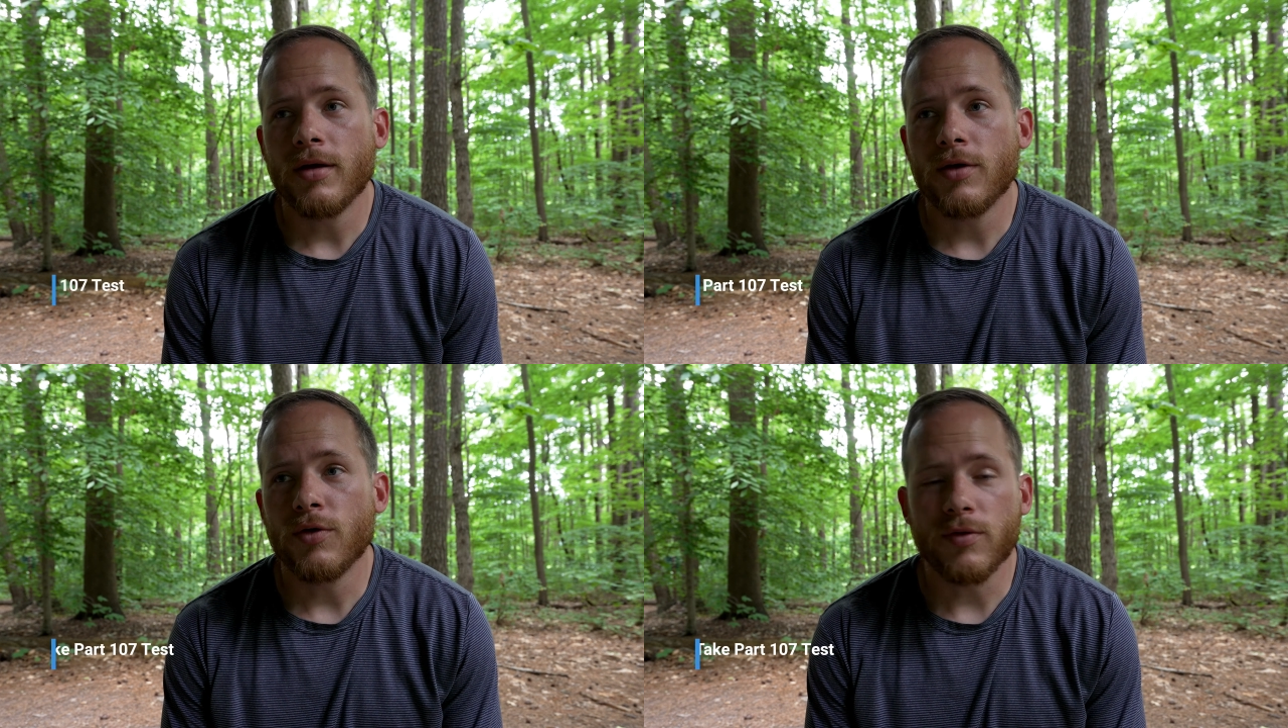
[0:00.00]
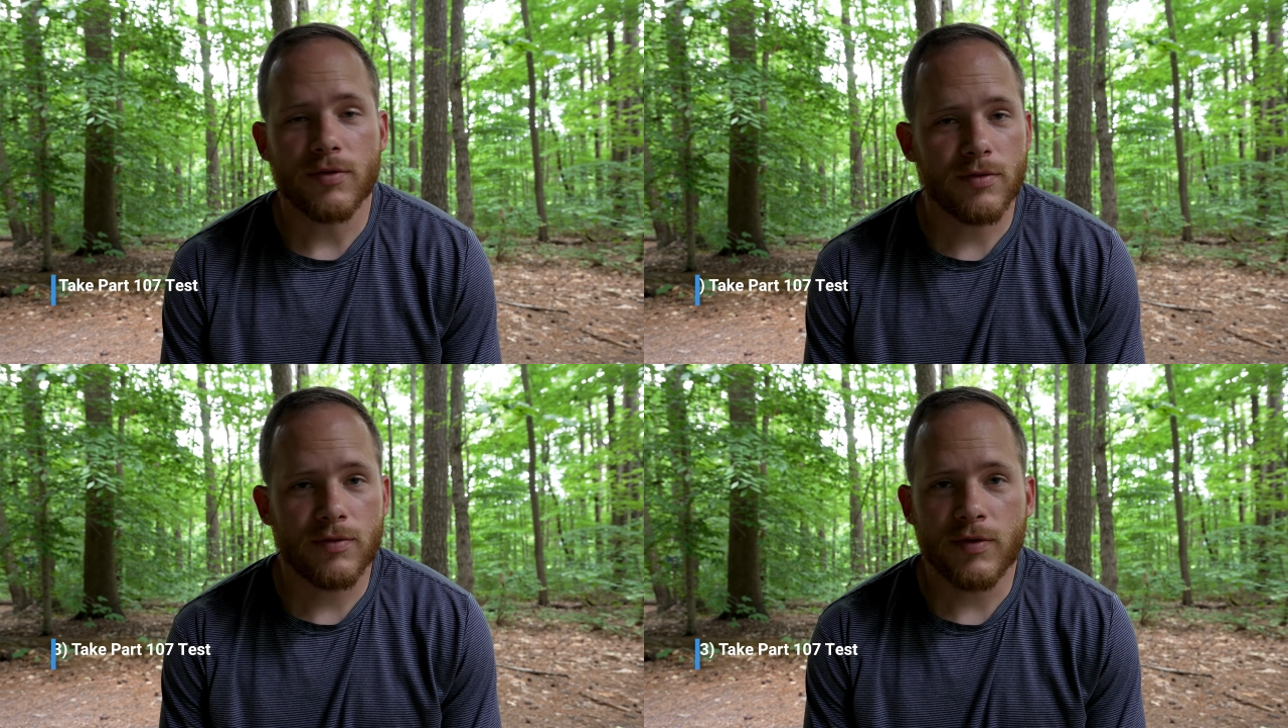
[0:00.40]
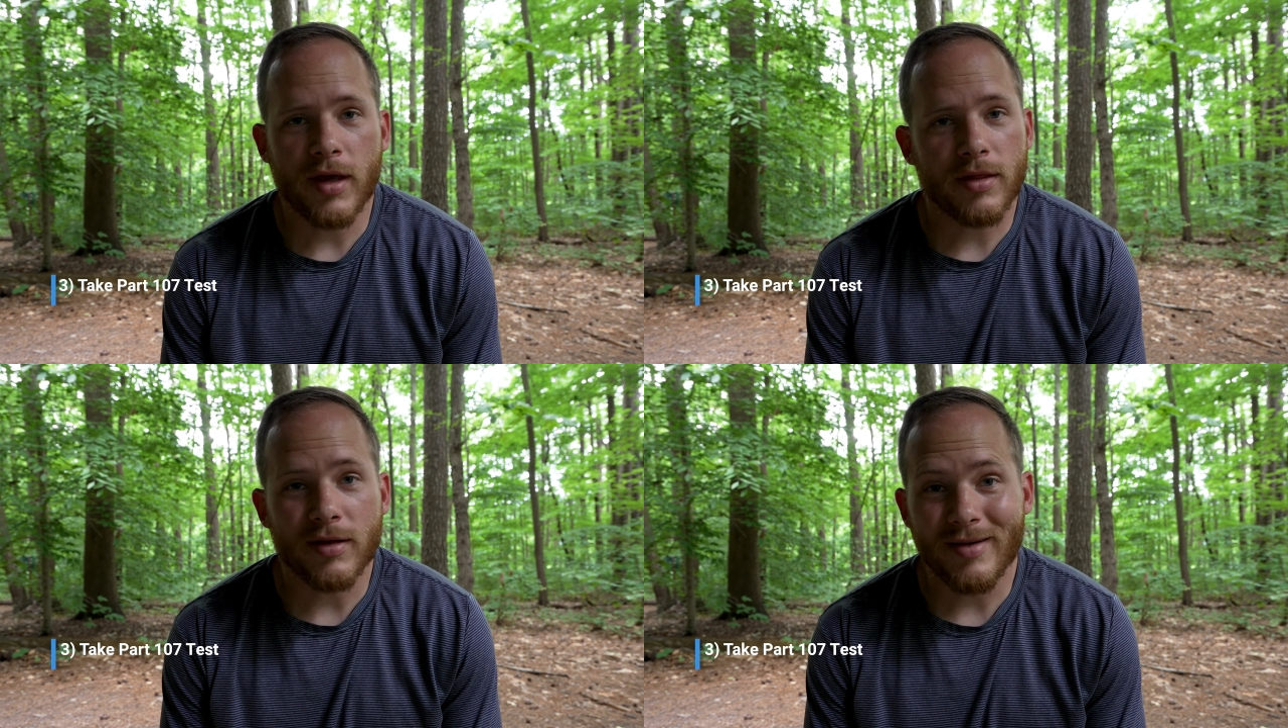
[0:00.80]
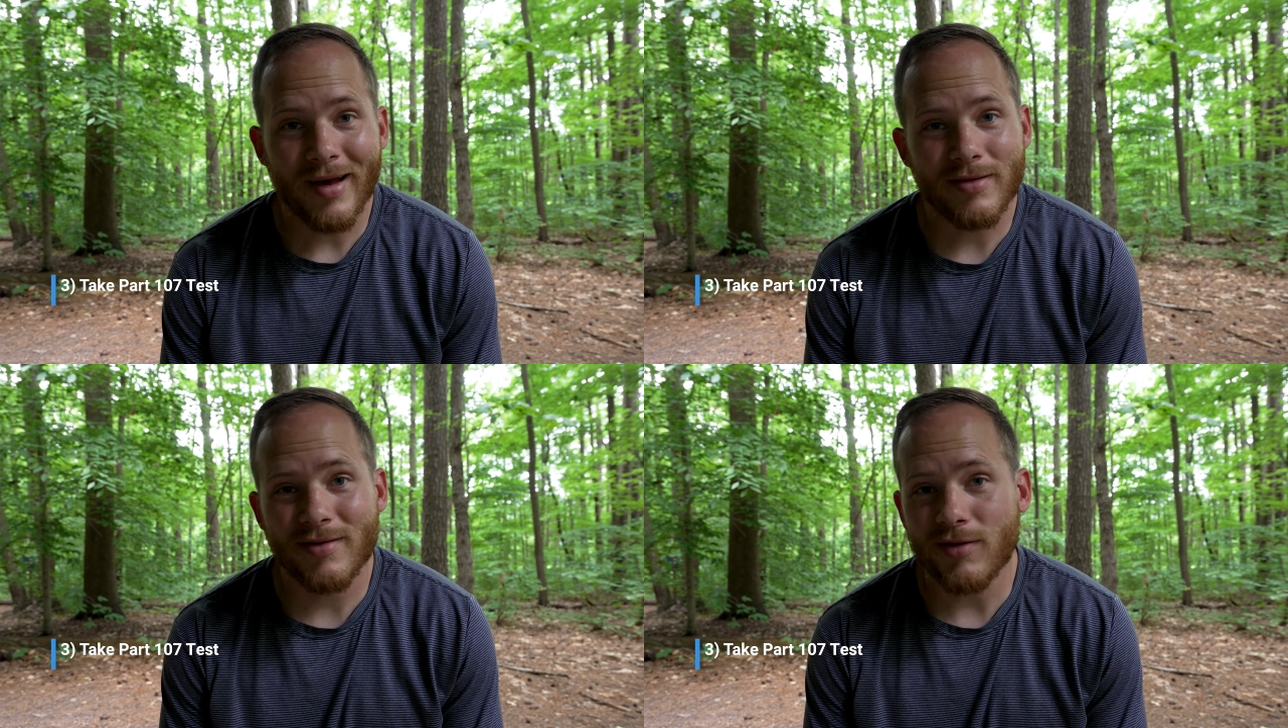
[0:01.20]
you'll take the
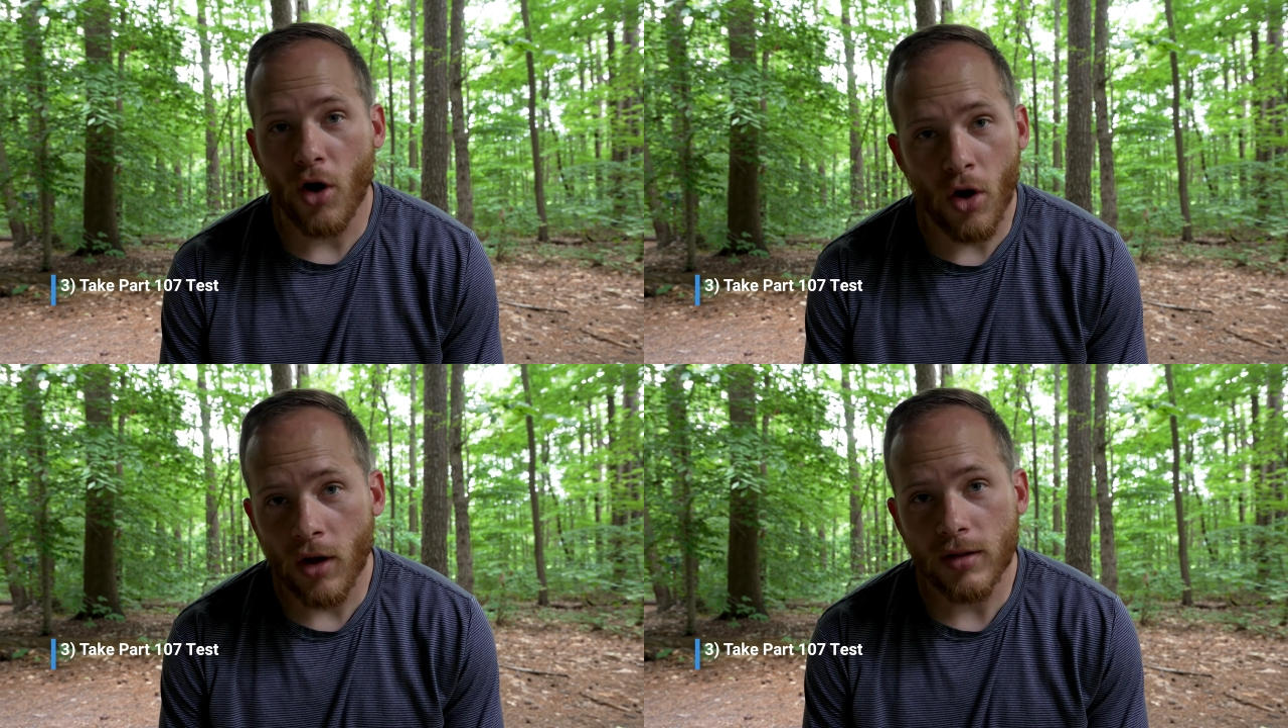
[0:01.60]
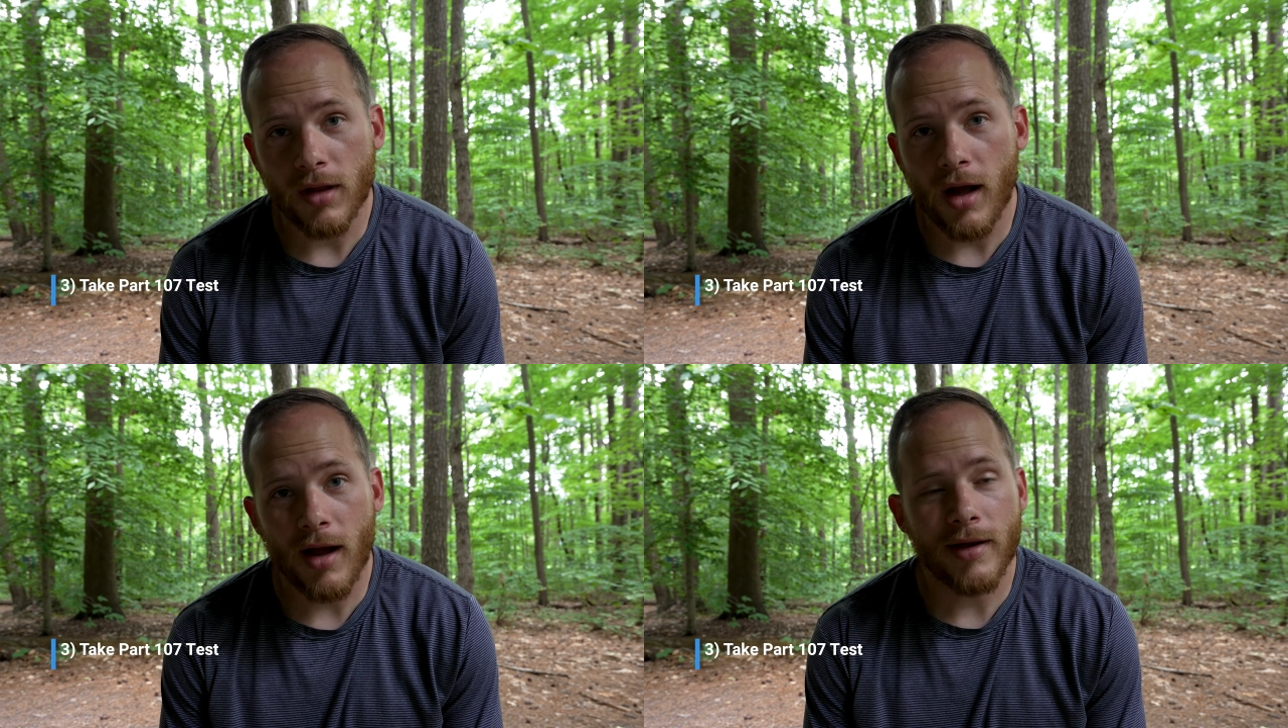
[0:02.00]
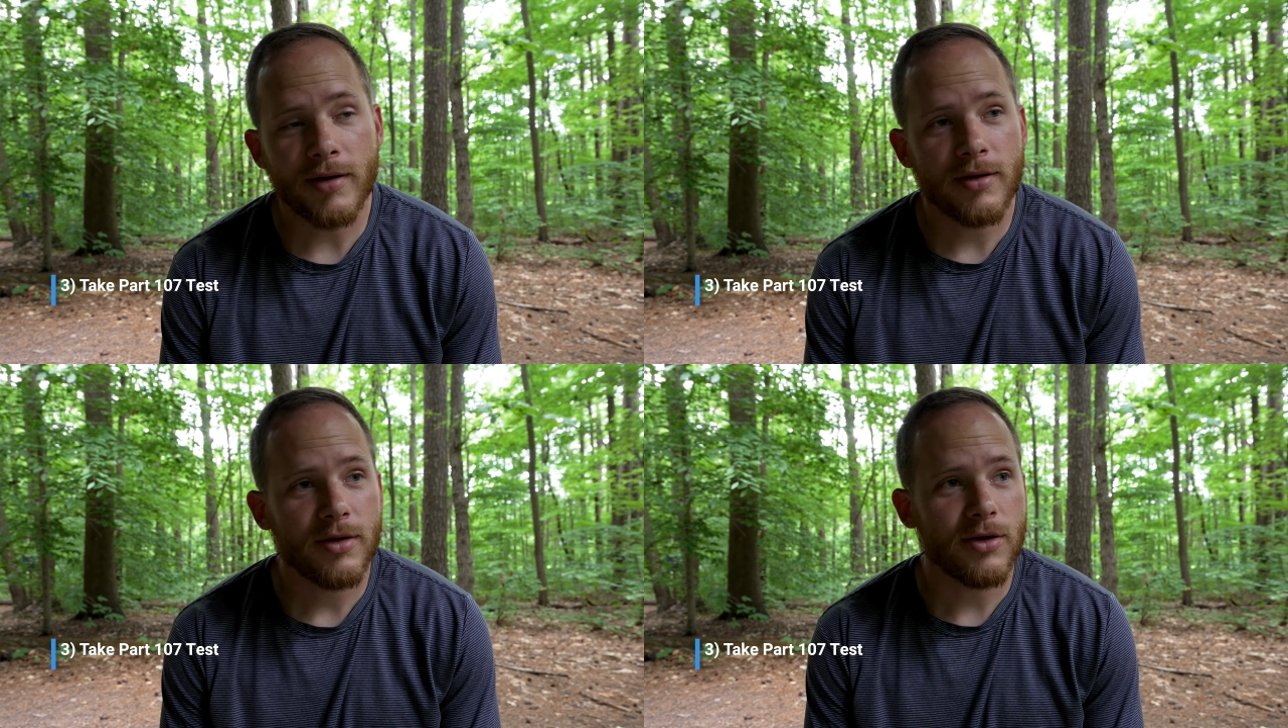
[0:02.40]
test online,